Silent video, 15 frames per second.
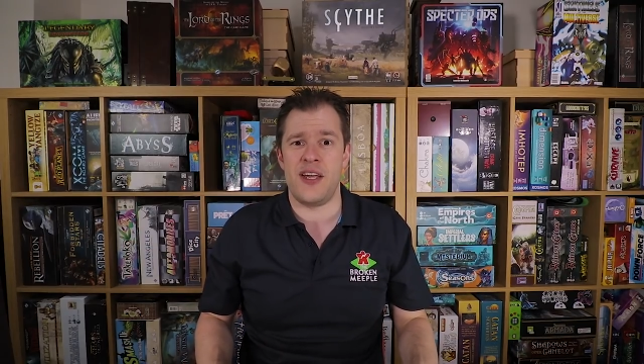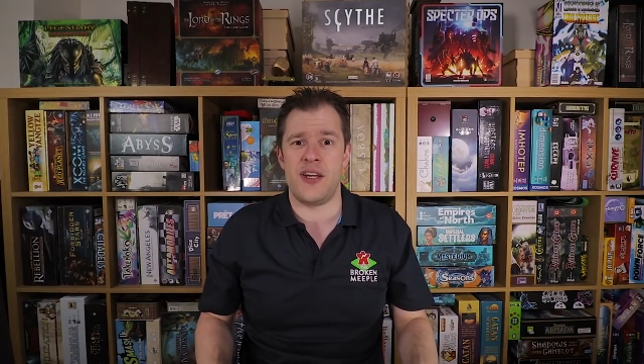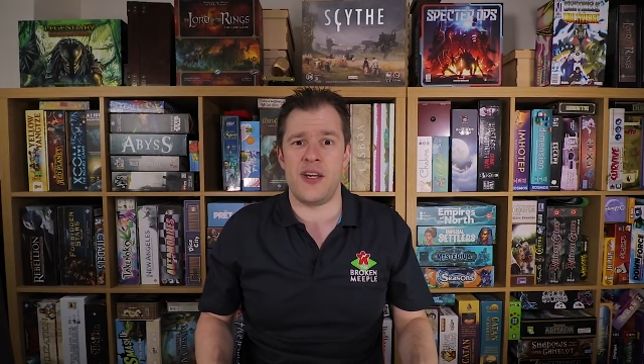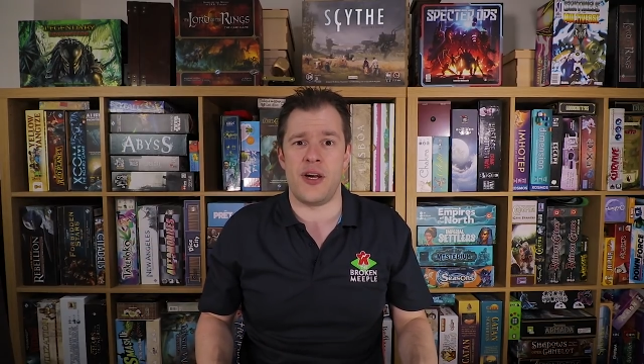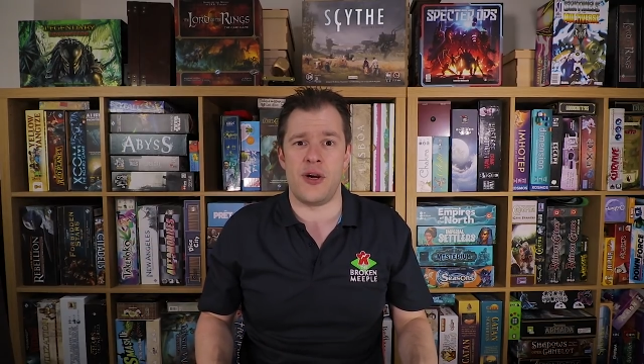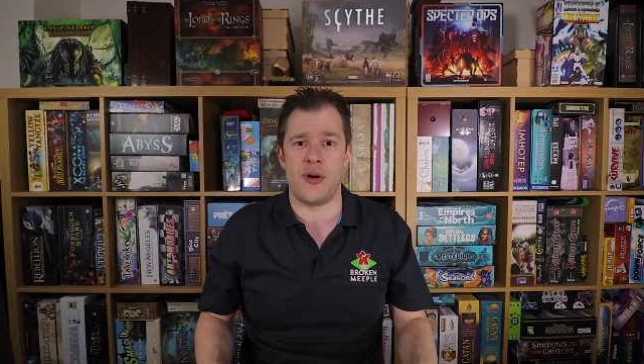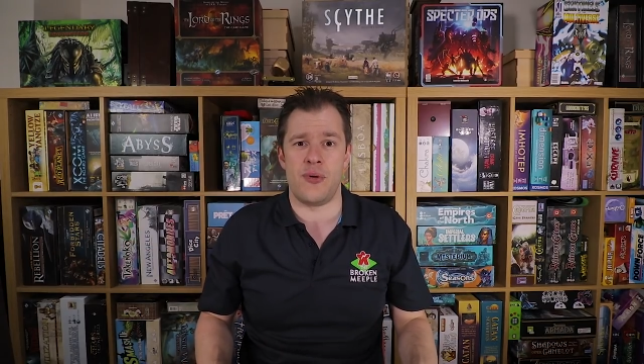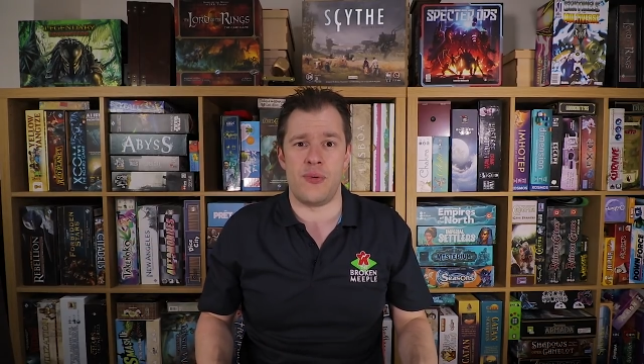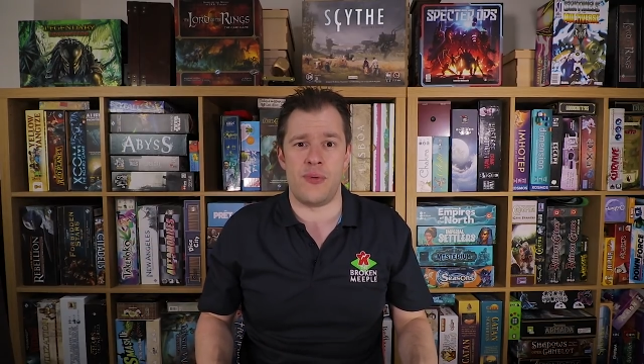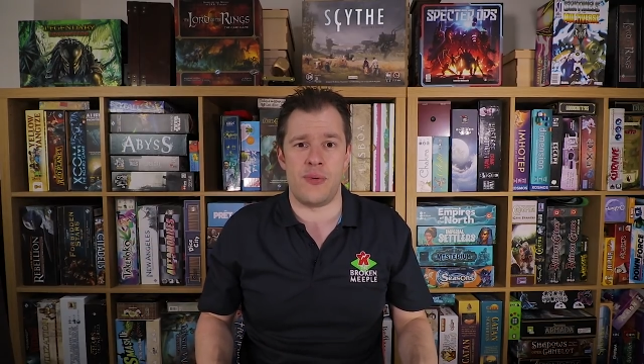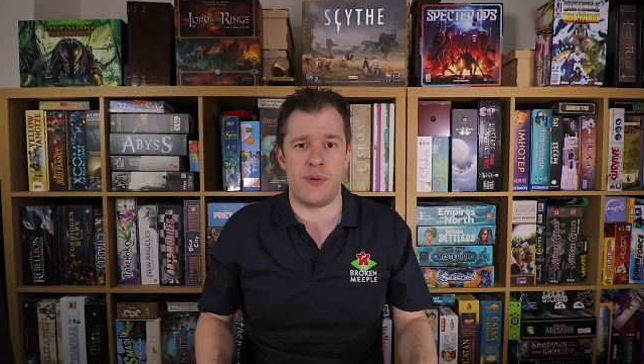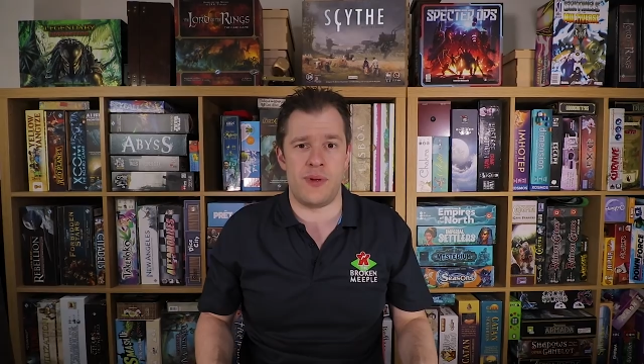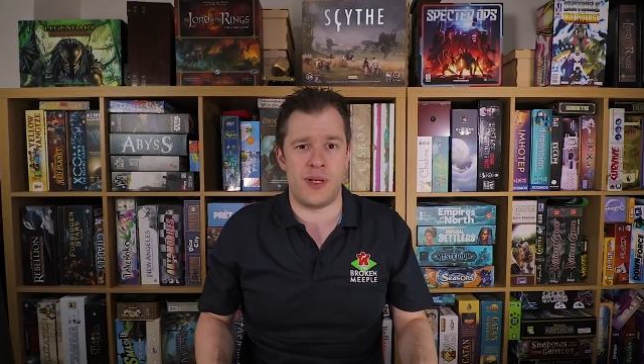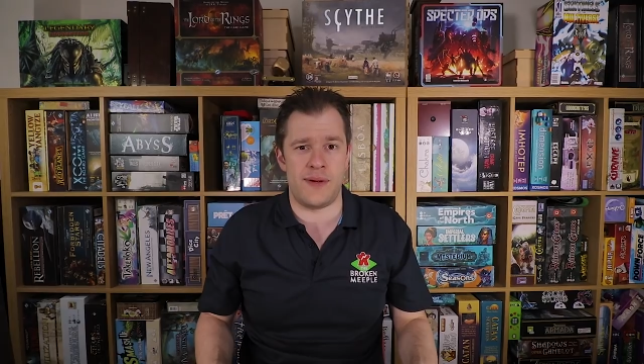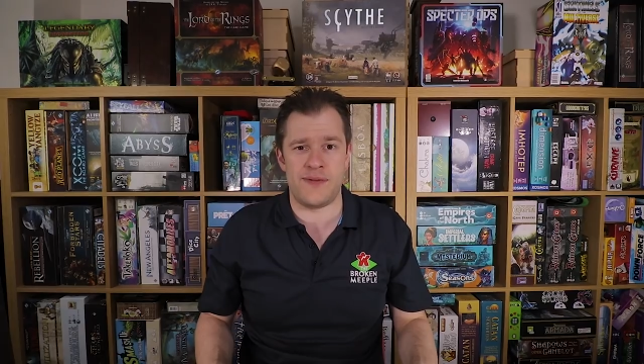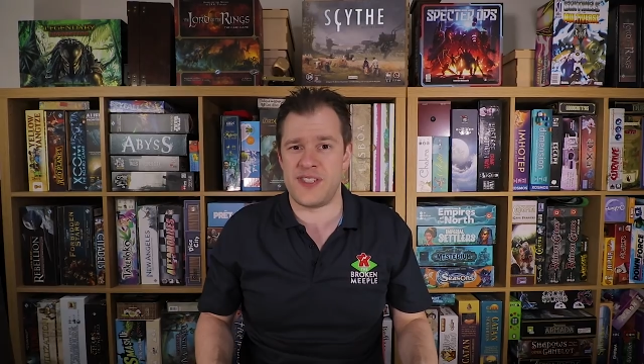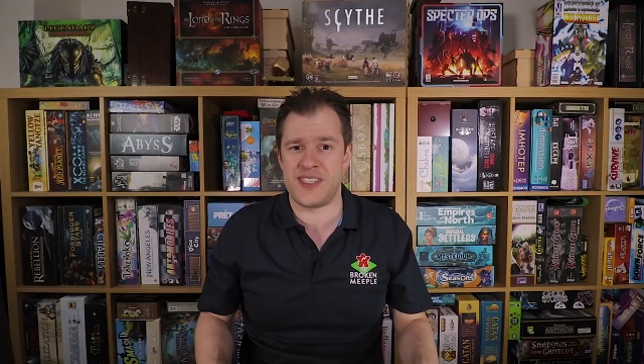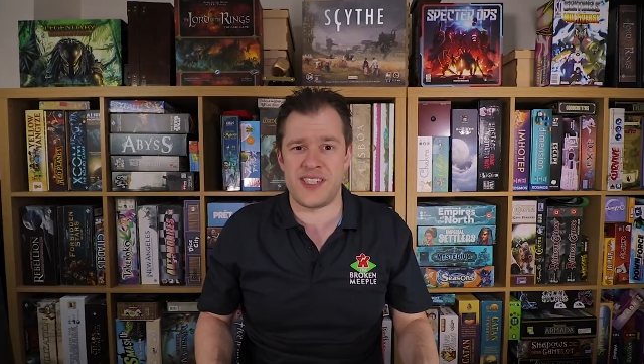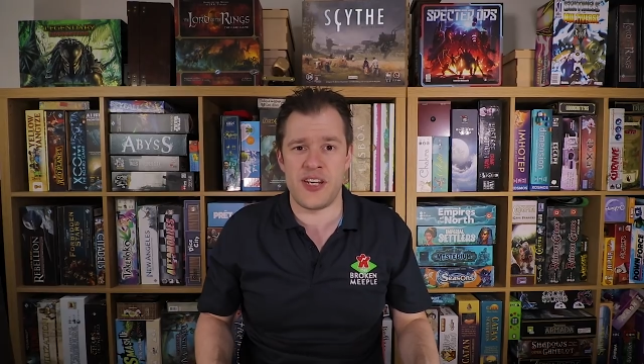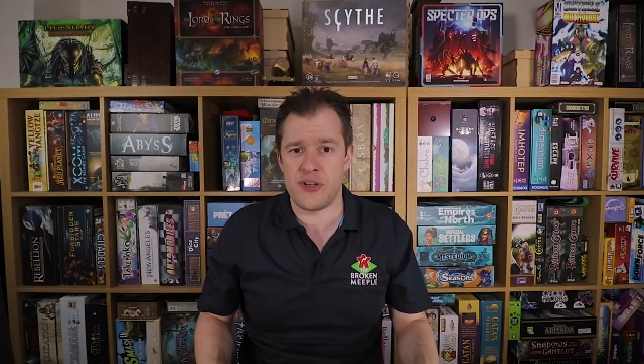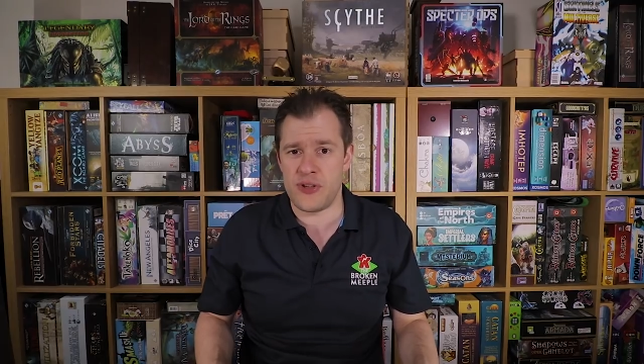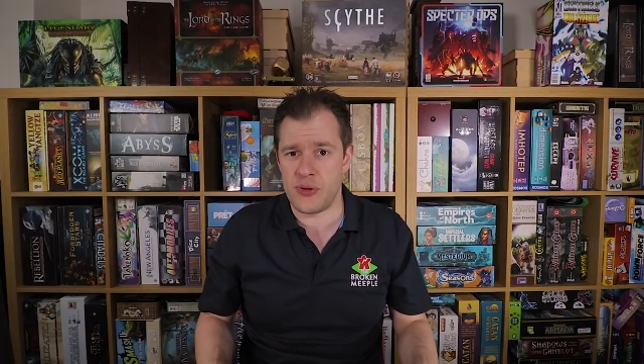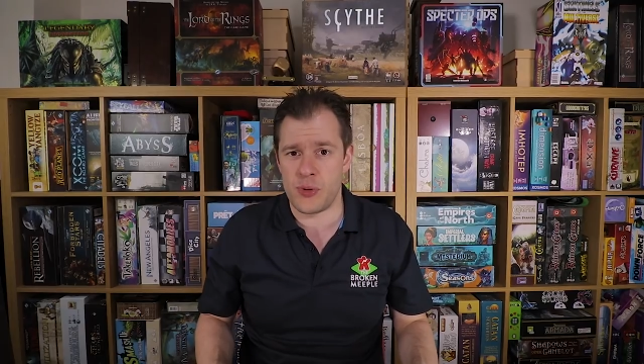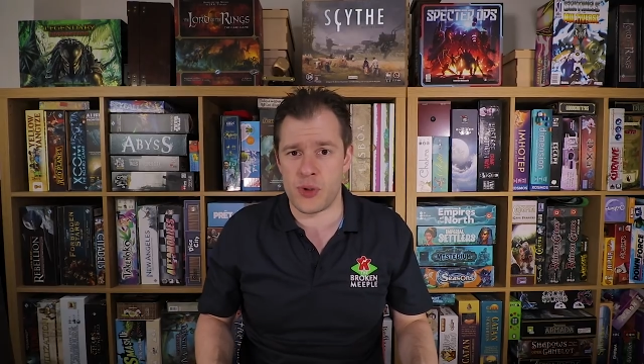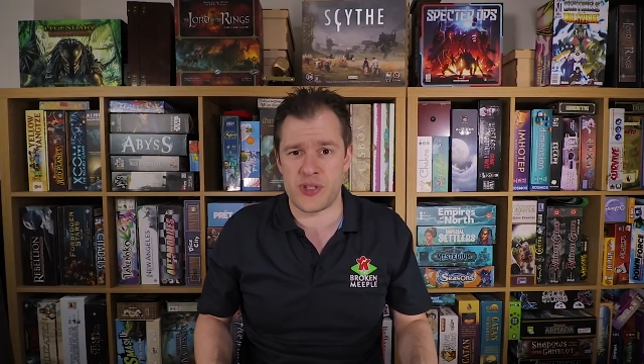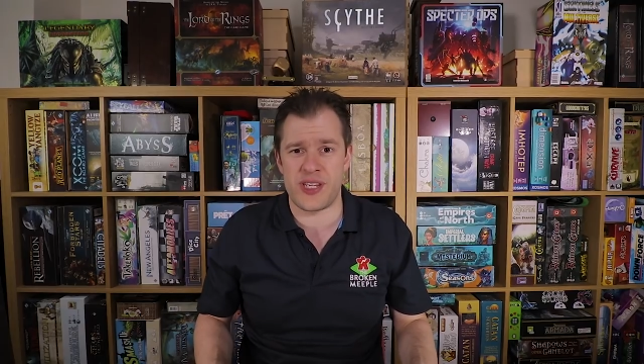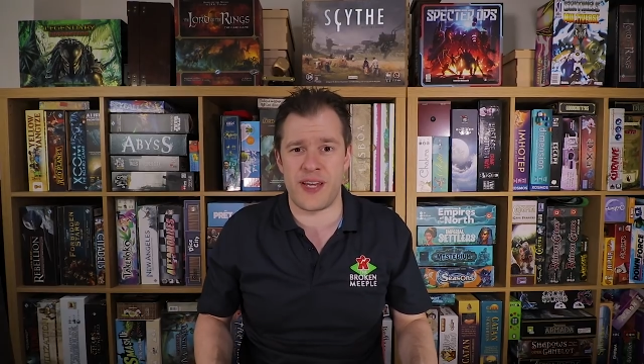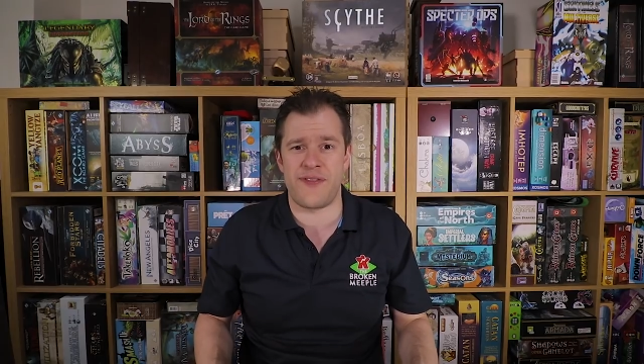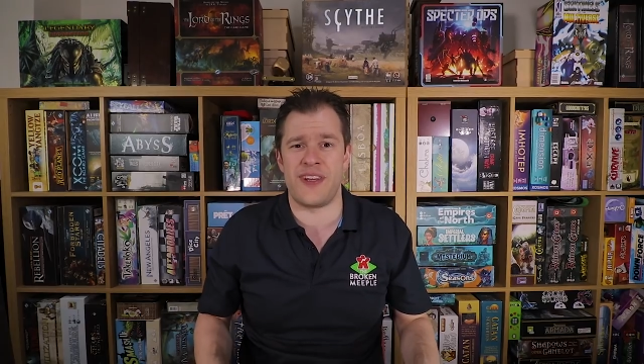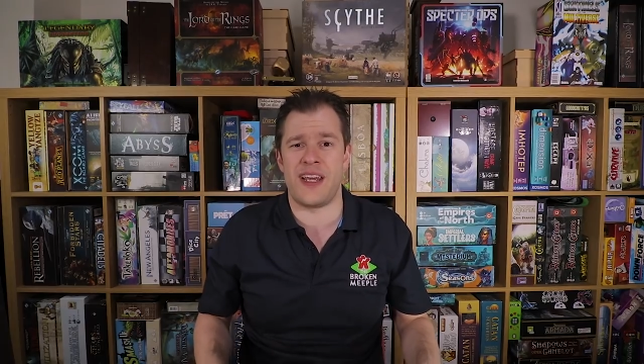you know, love to see you do more stuff.